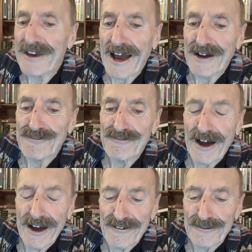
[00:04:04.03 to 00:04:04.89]
to catch
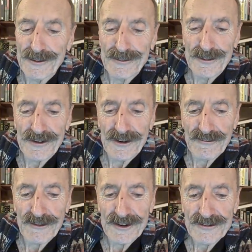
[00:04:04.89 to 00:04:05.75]
rats, which was
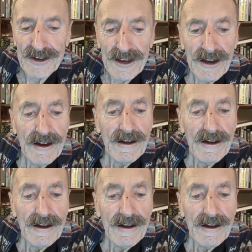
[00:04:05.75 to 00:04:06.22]
interesting,